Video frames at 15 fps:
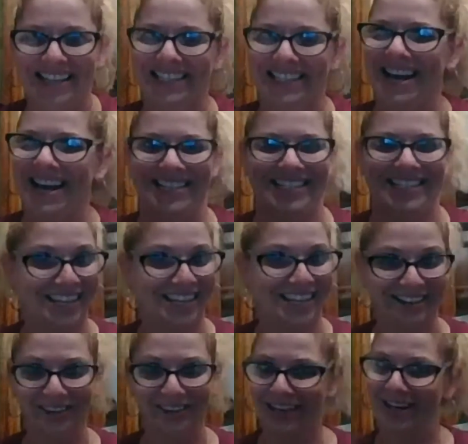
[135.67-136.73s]
as I sit here
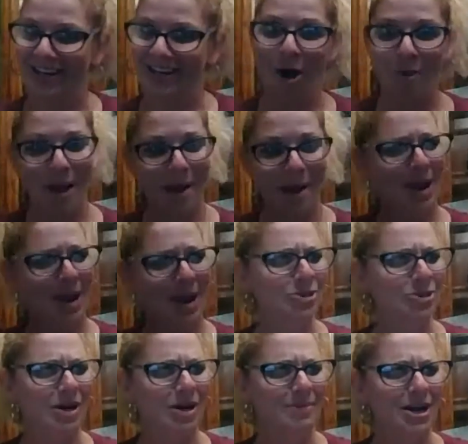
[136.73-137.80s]
looking at all my
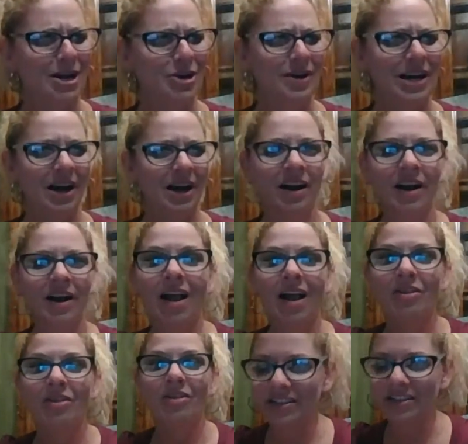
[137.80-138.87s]
papers, what am I doing here?
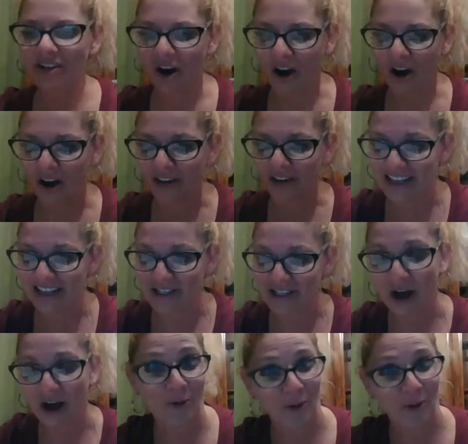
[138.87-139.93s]
This call is
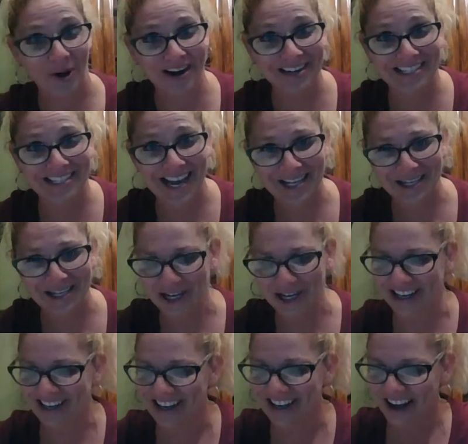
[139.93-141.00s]
on
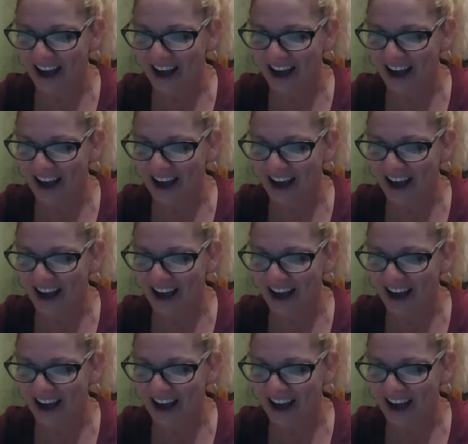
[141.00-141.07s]
organization.